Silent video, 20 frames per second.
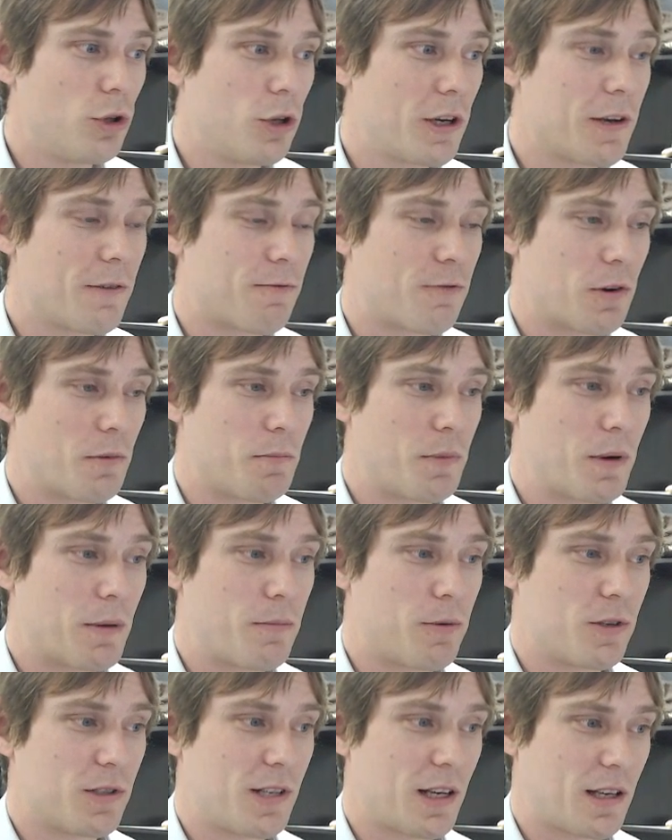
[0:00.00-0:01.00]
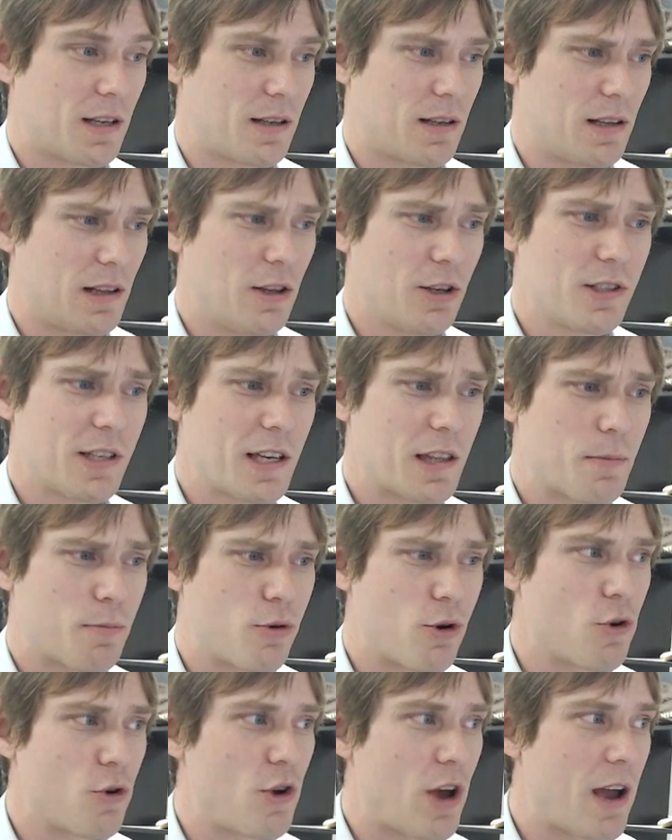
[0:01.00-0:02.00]
looking front bumper. It looks like the
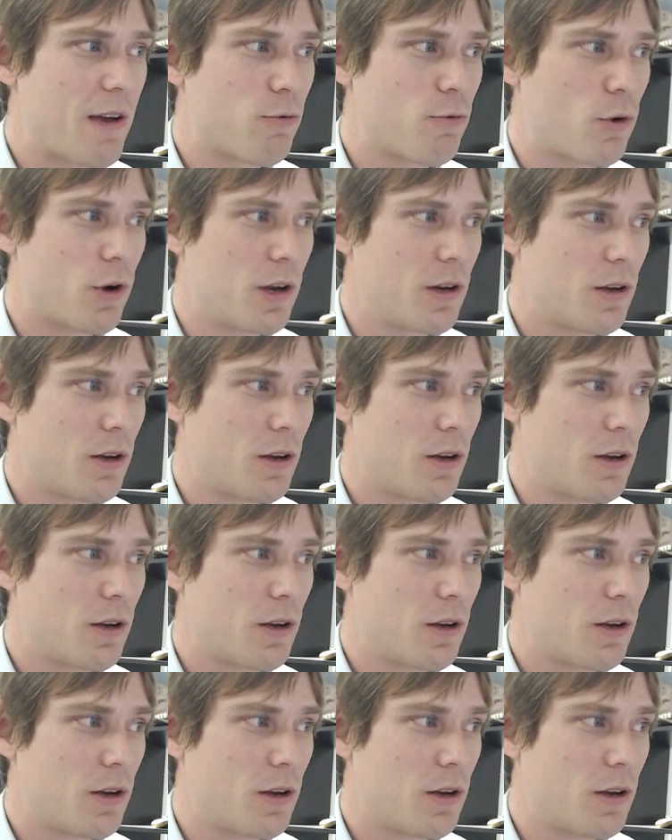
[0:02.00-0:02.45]
Pro Drive one.